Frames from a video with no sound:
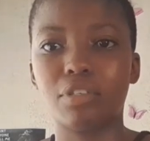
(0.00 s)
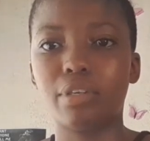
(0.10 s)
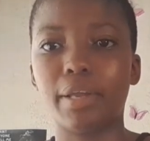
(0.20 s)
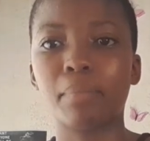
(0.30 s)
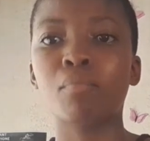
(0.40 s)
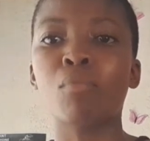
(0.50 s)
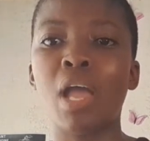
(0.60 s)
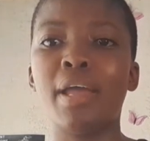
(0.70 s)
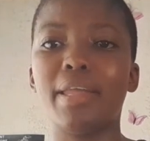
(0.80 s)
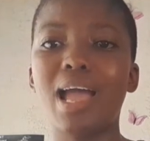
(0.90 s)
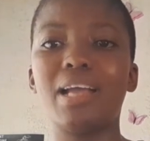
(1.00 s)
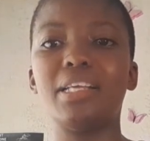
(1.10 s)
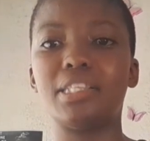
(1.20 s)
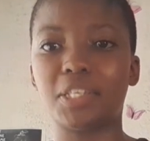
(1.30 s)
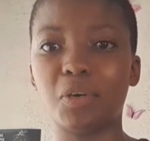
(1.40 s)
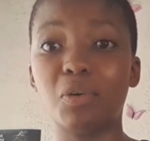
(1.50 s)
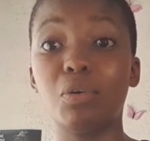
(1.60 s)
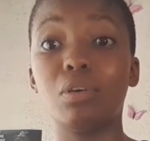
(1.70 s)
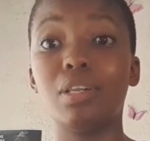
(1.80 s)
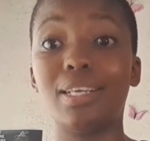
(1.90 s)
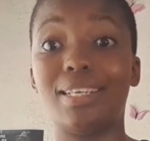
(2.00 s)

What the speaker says: So like, yeah, it's cool.